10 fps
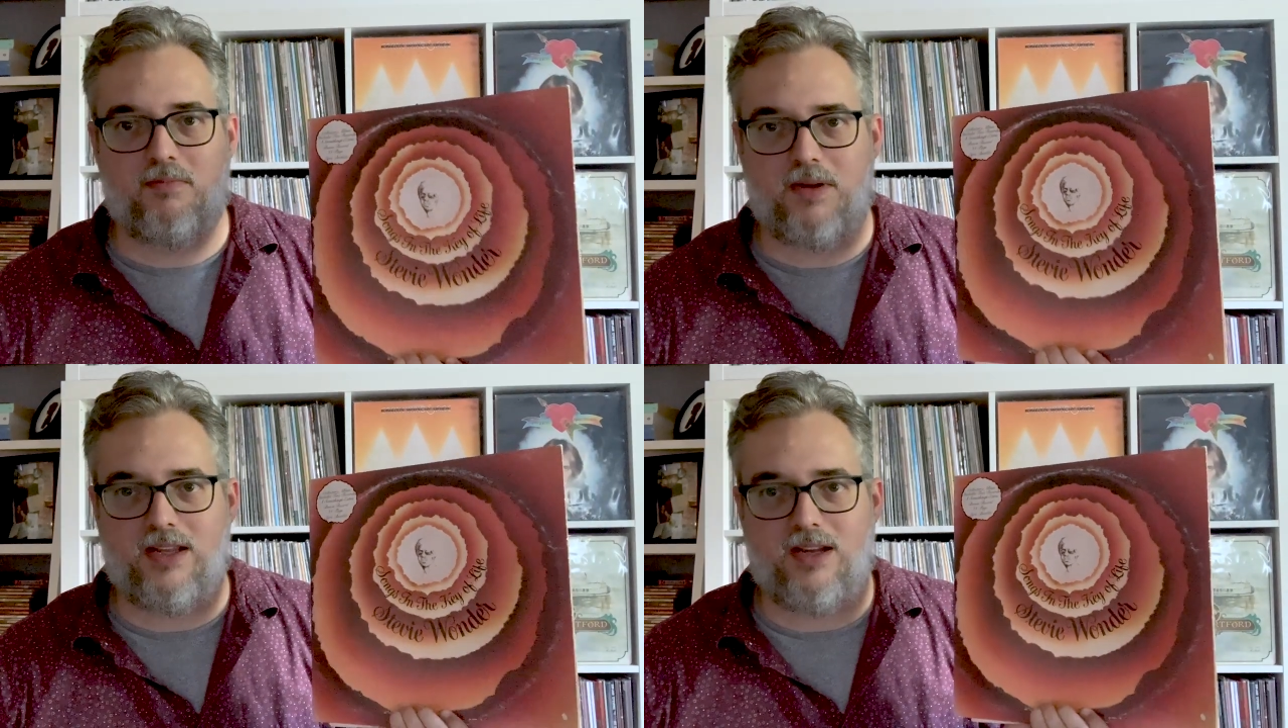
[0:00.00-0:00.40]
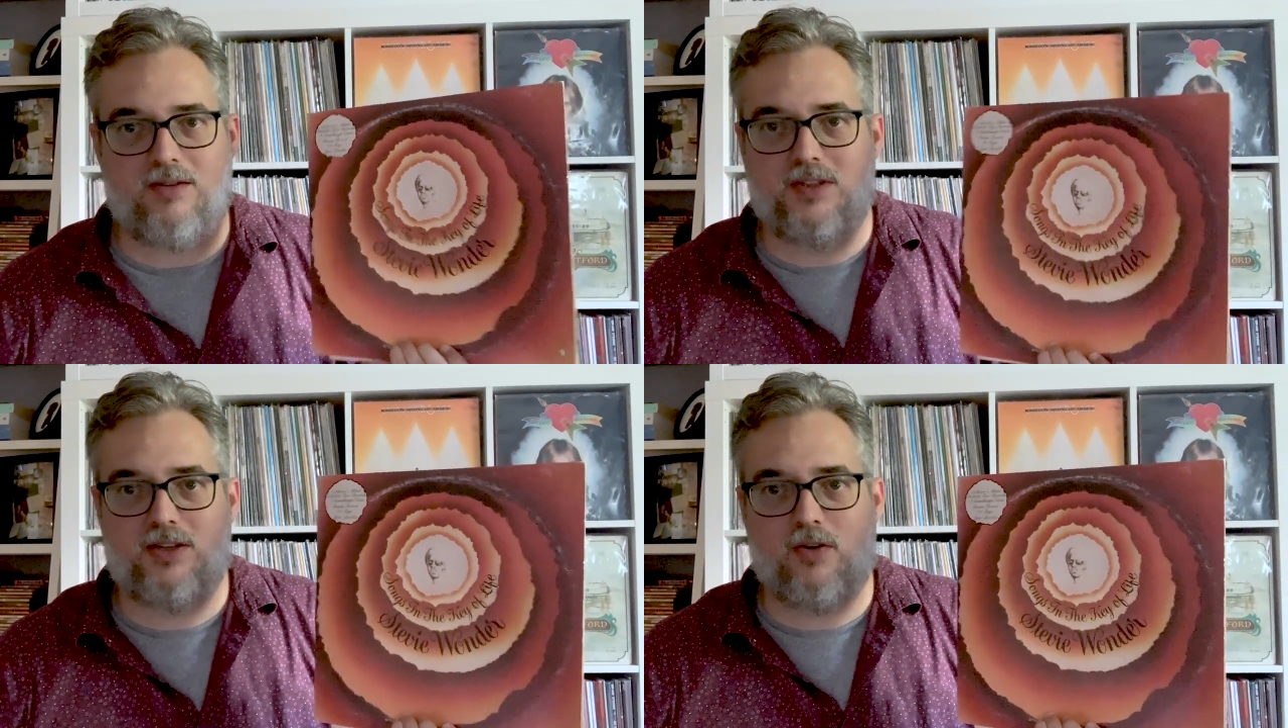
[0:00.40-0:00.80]
but I think he
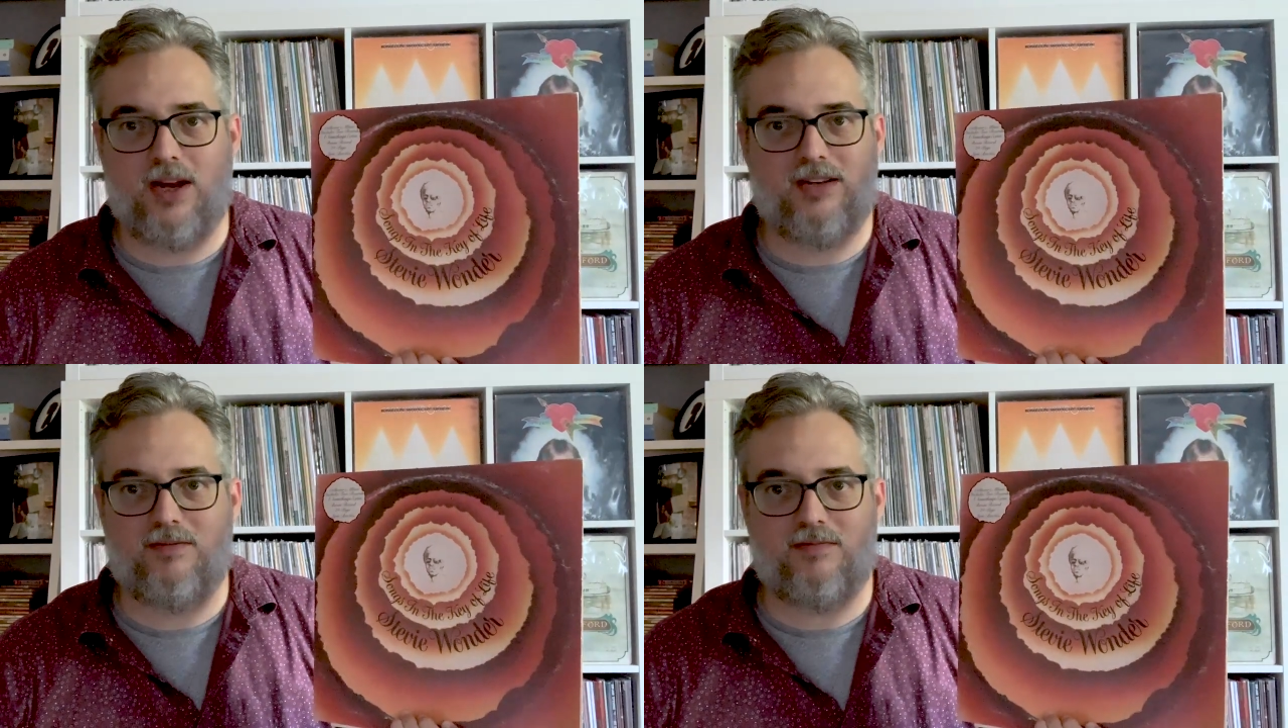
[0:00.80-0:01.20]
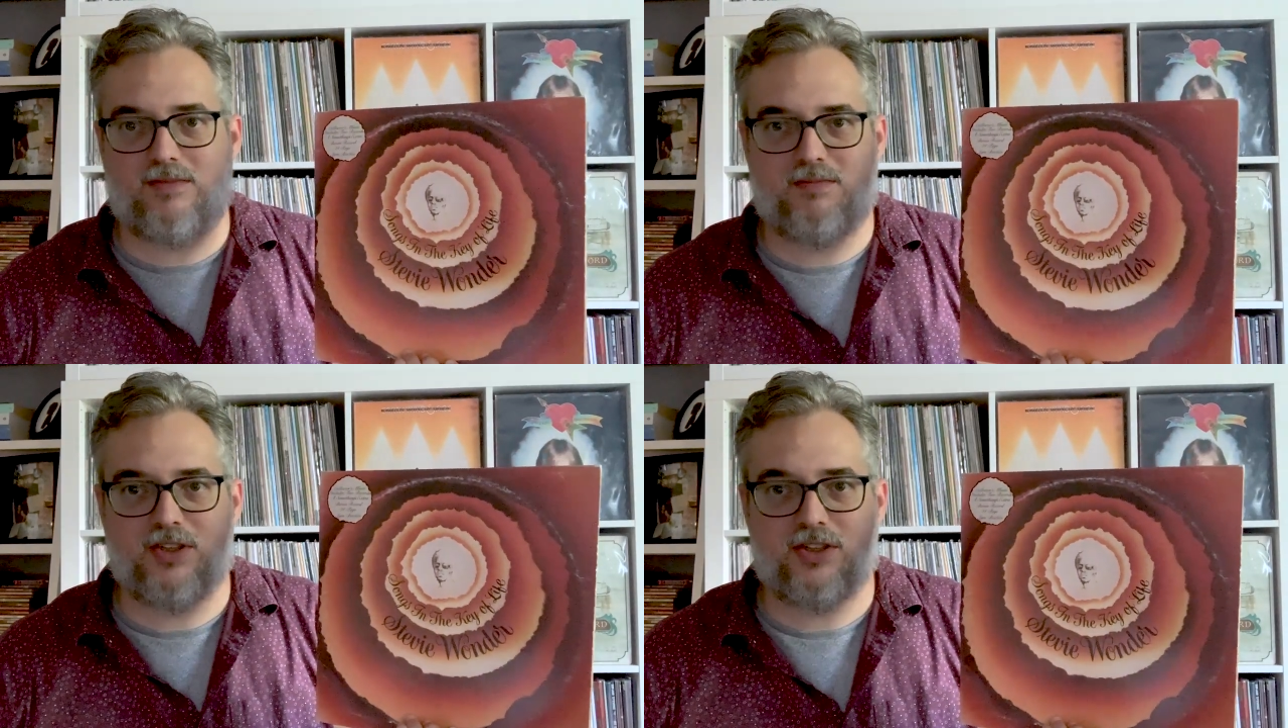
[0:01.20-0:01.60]
was a great
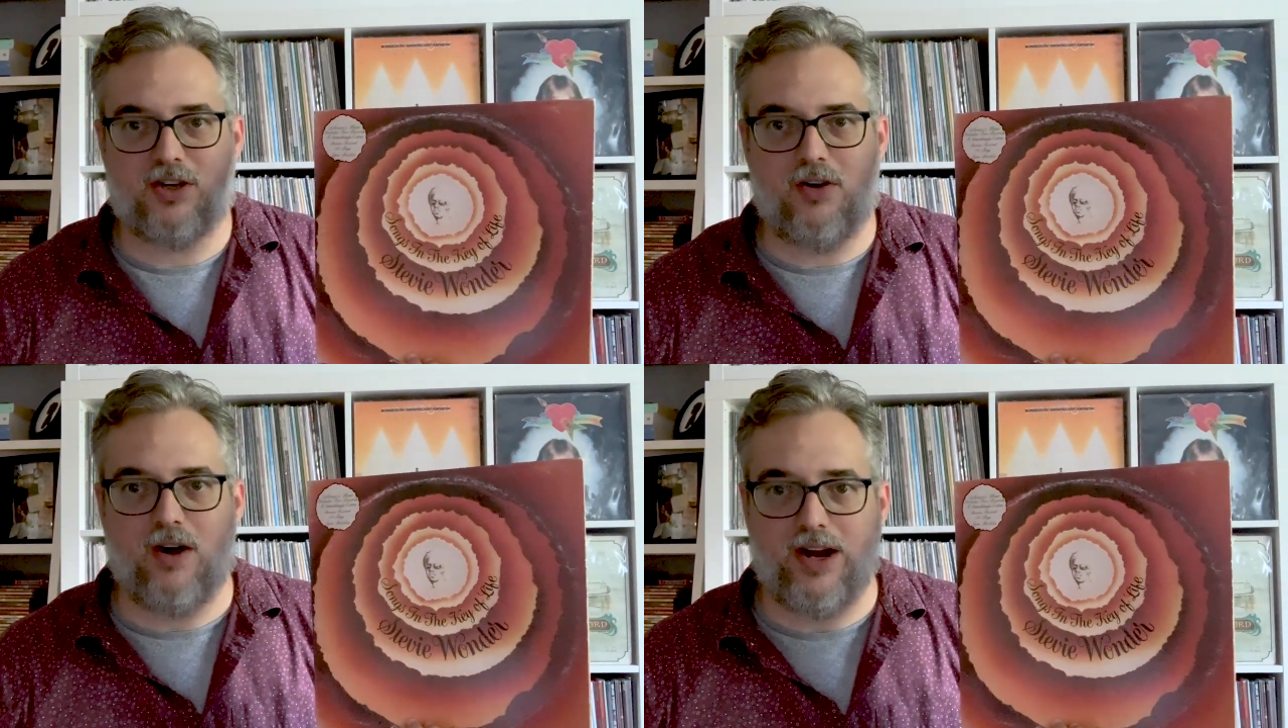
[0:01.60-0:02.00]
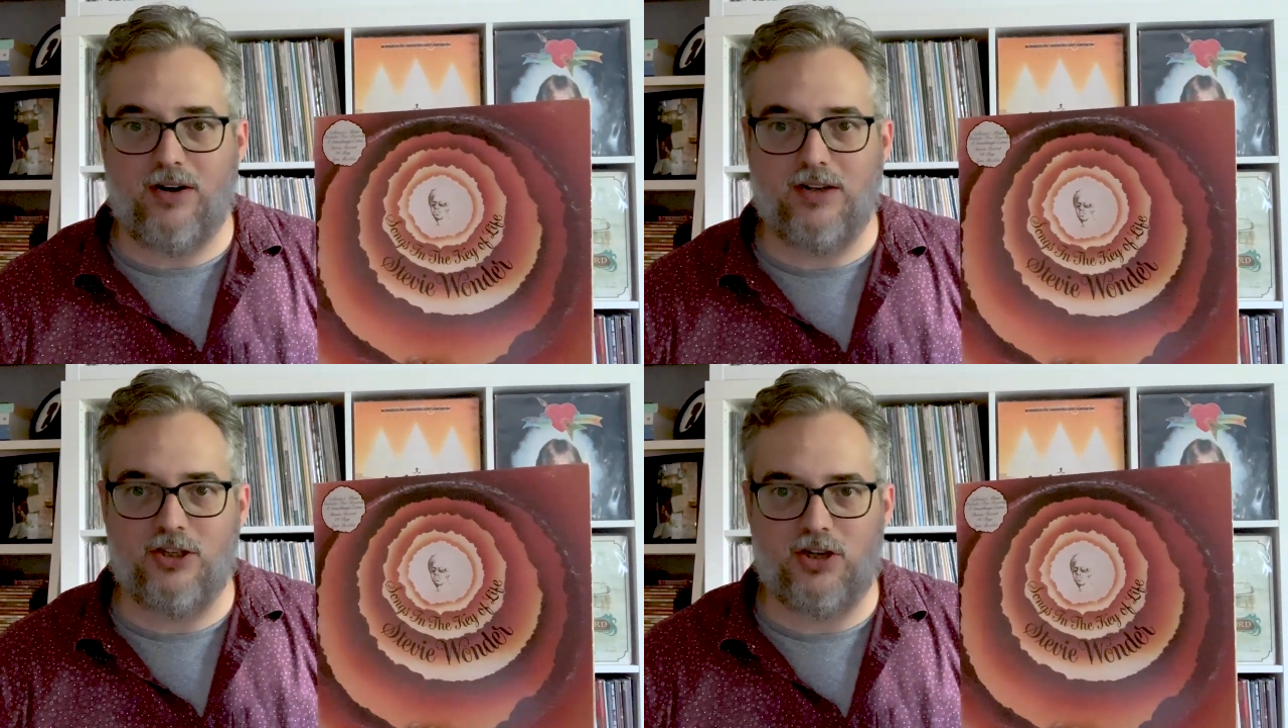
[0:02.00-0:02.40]
just
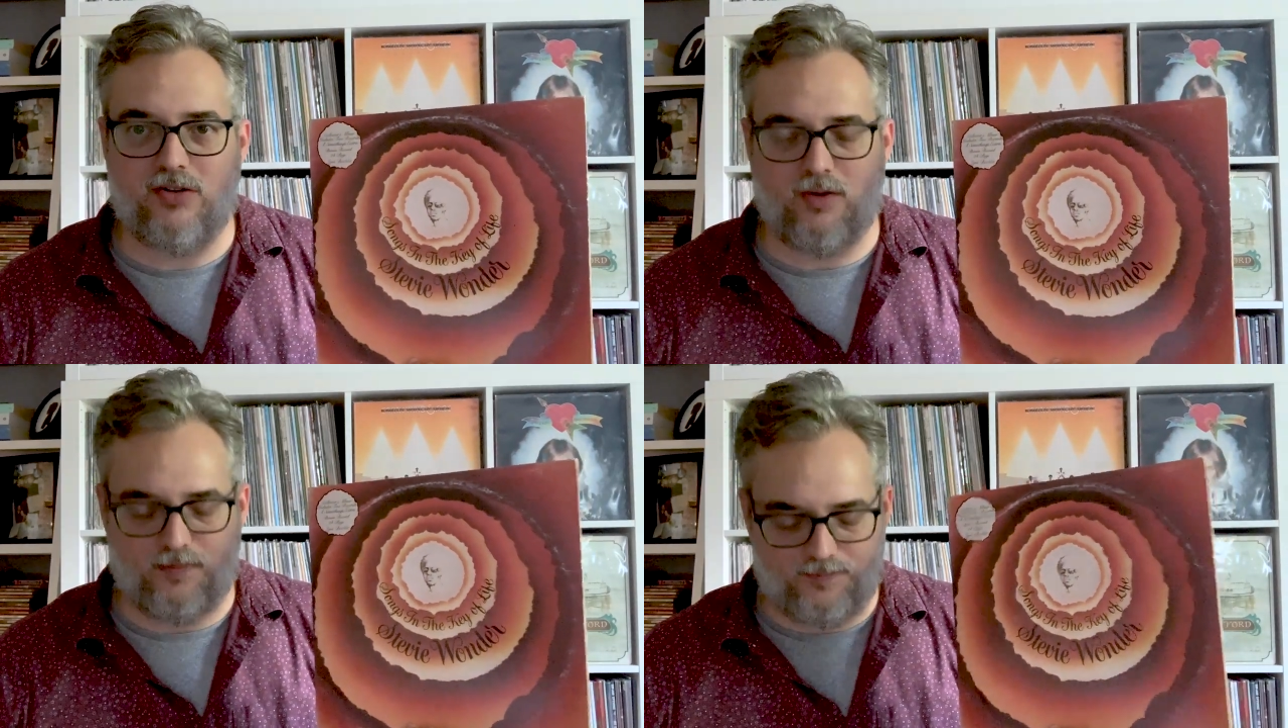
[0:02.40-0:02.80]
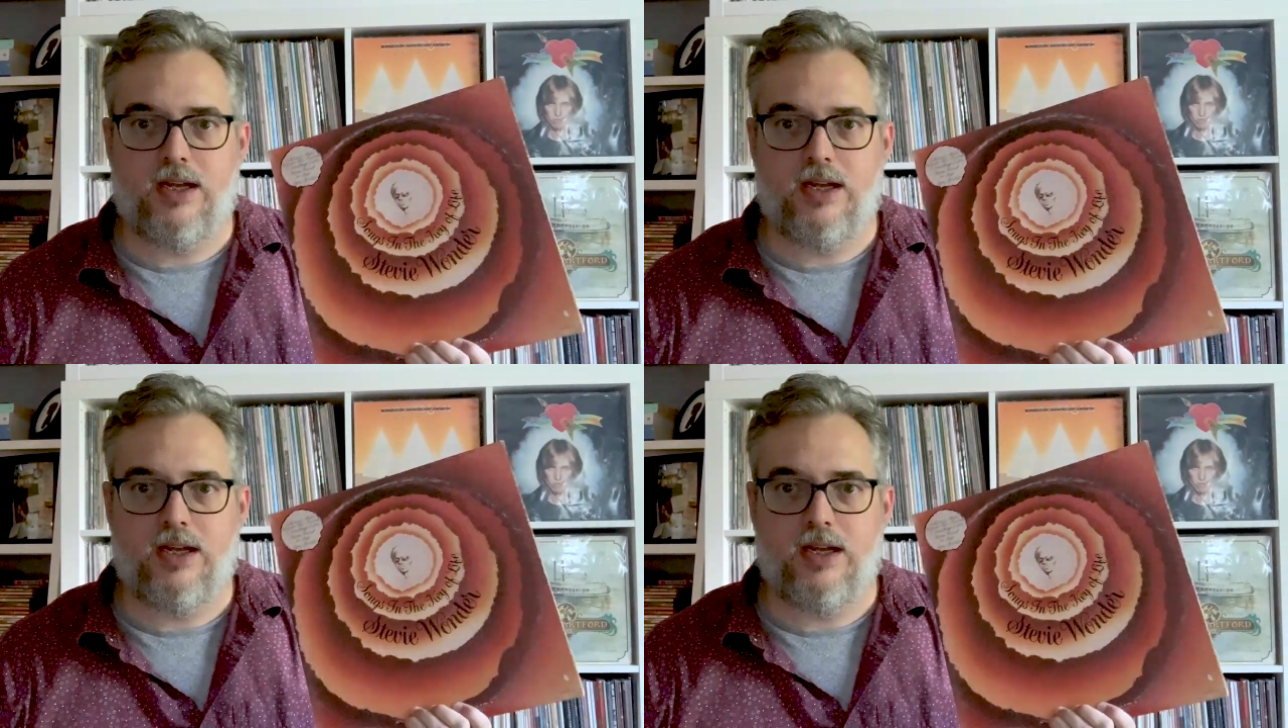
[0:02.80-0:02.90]
songwriter in general.